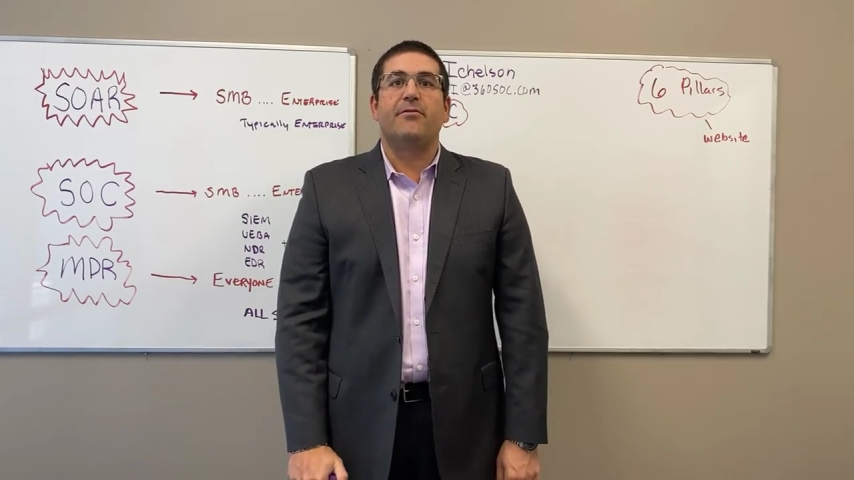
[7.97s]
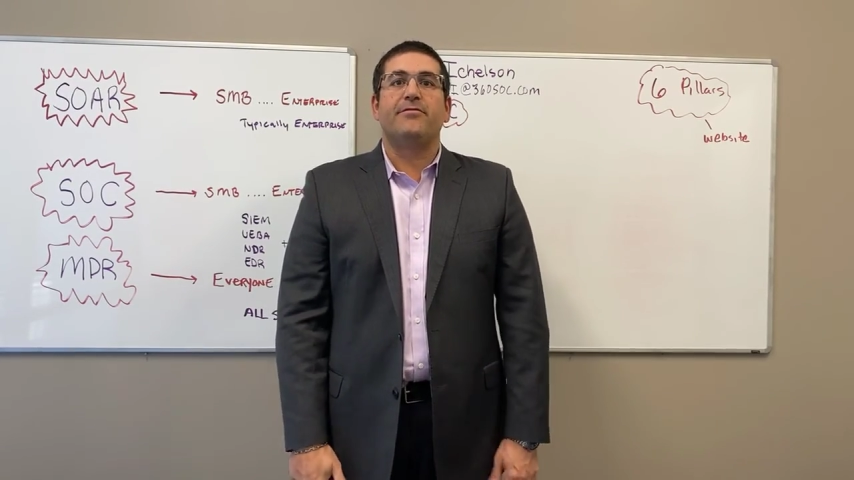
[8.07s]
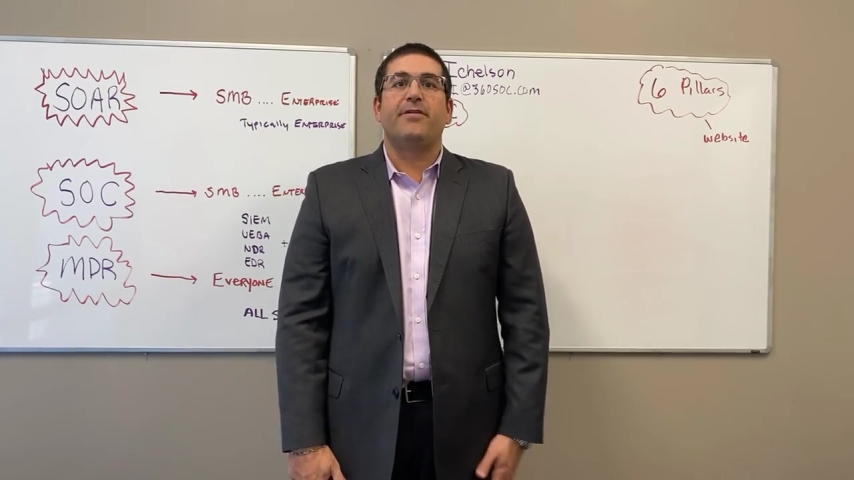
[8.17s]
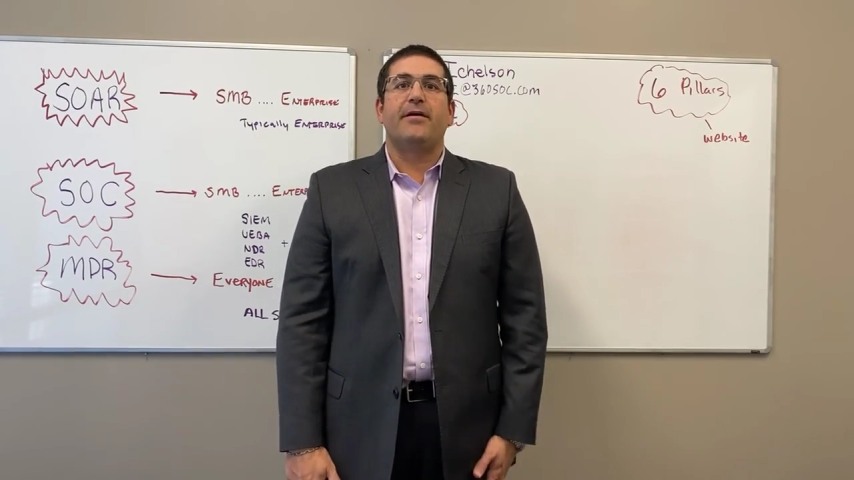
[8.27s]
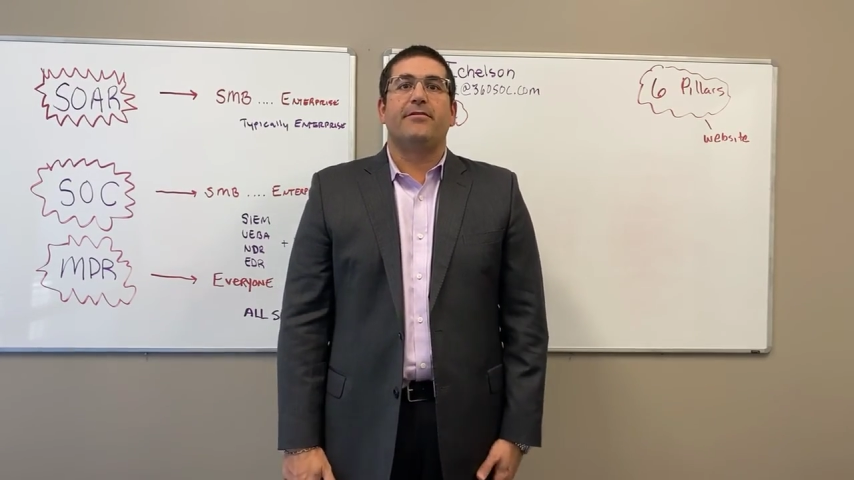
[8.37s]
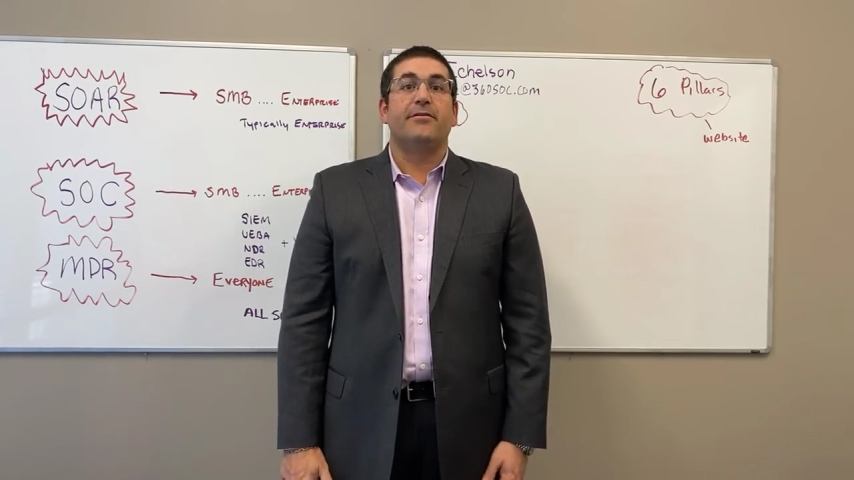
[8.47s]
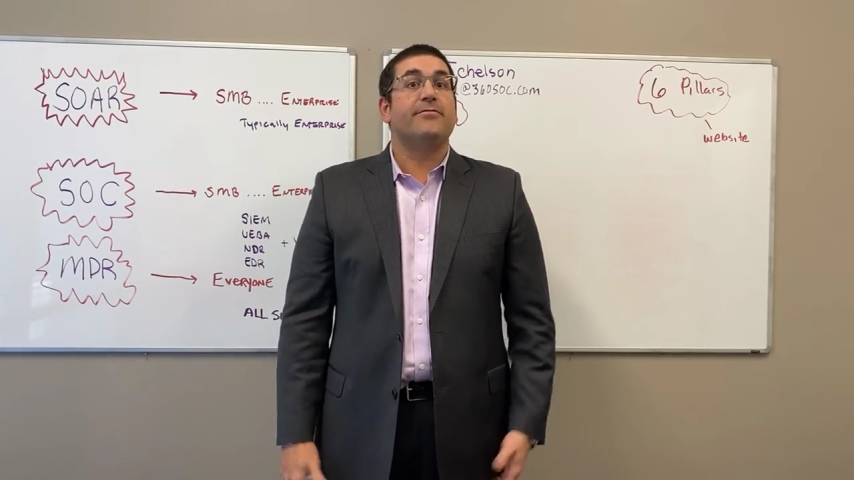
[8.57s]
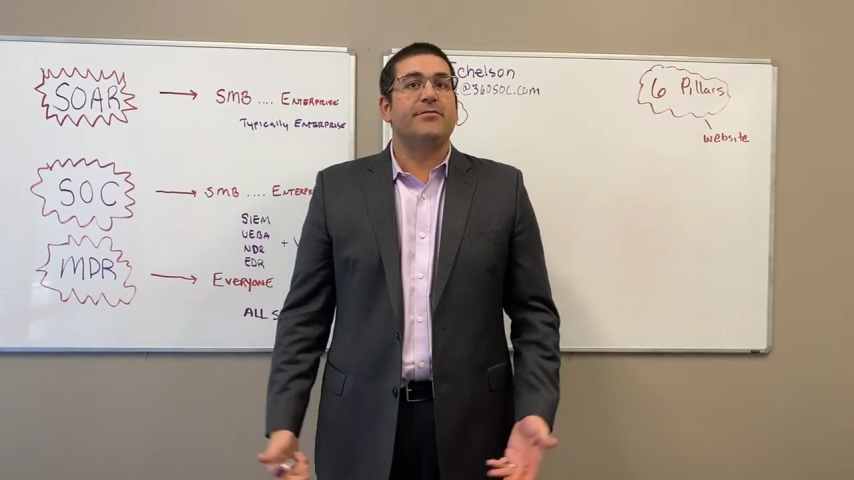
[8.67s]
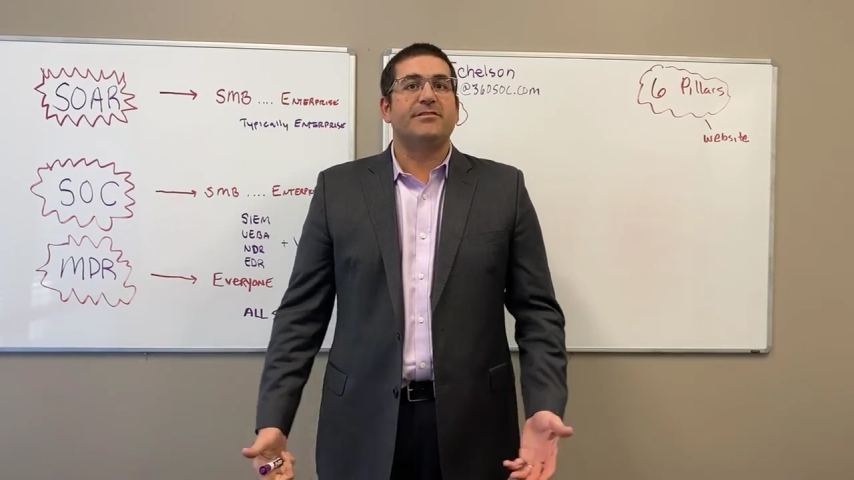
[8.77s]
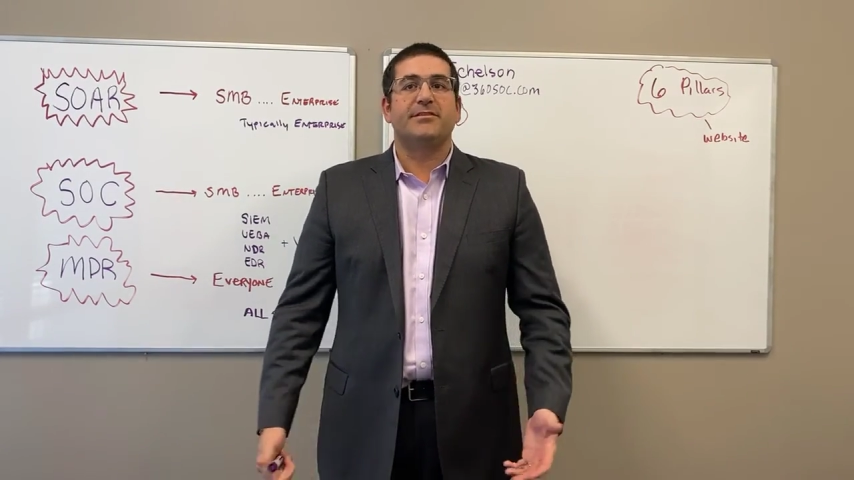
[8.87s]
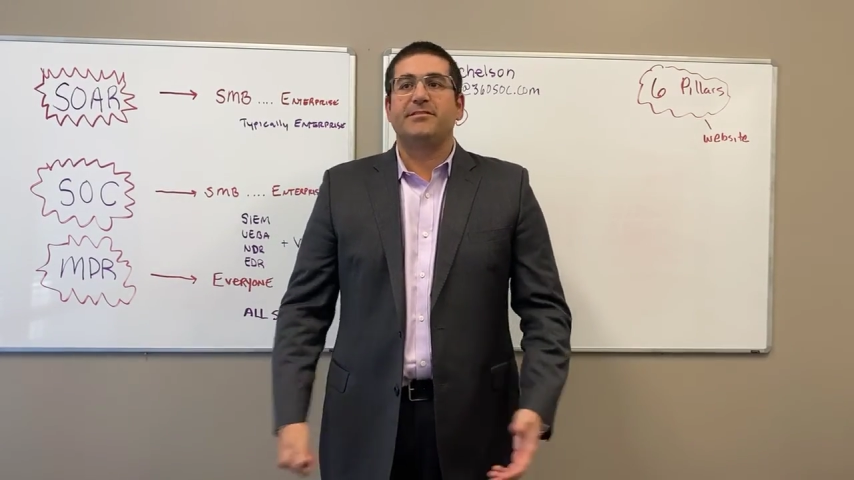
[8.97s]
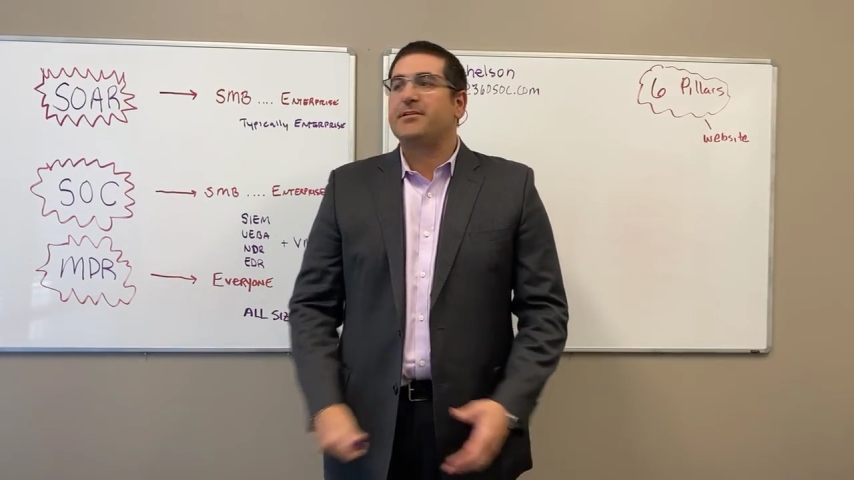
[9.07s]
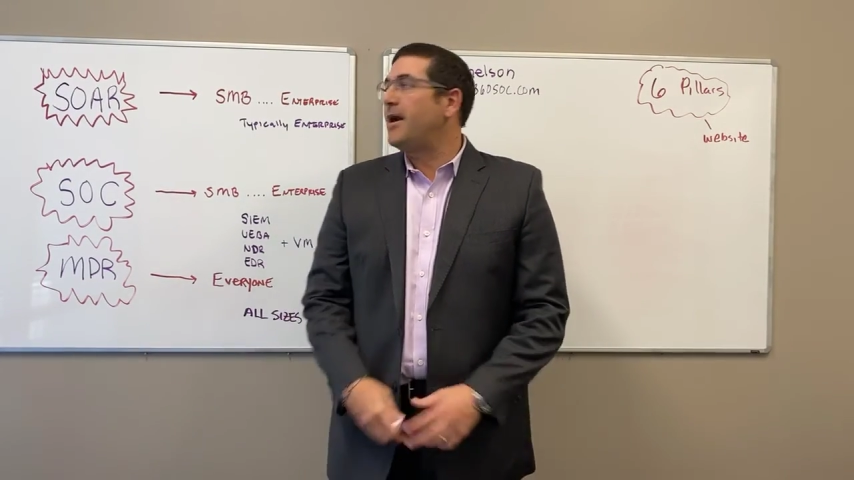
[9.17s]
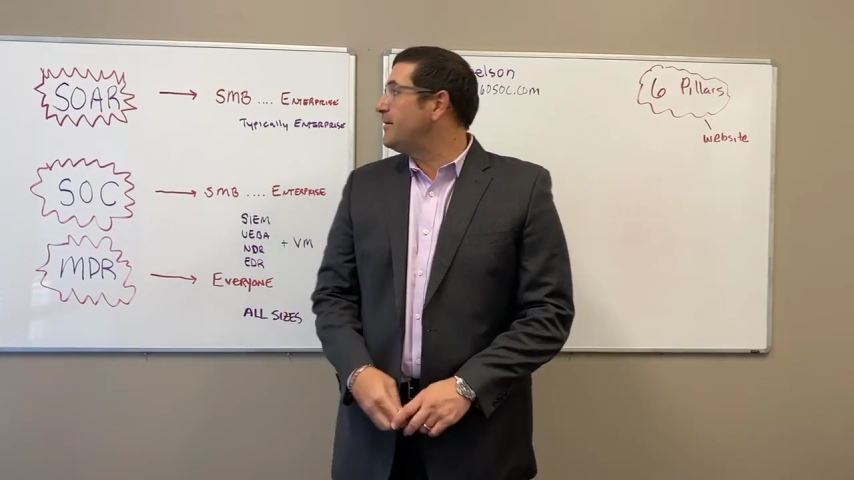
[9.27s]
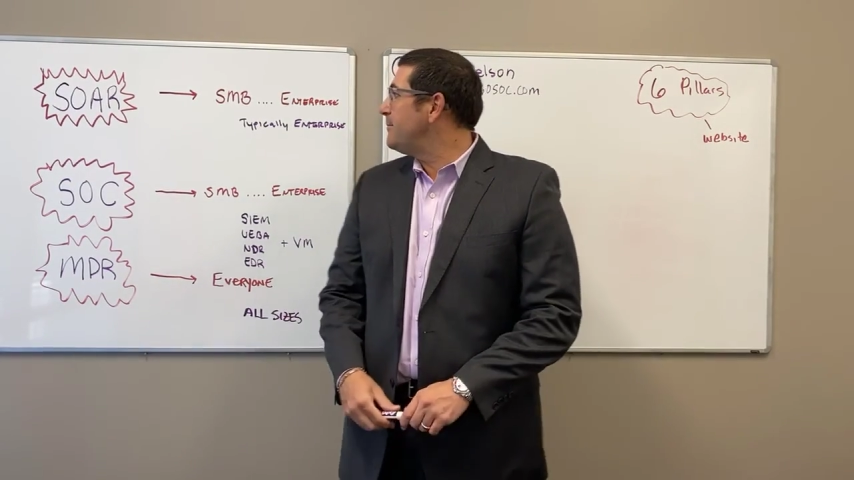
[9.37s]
and founder of 360 SOC.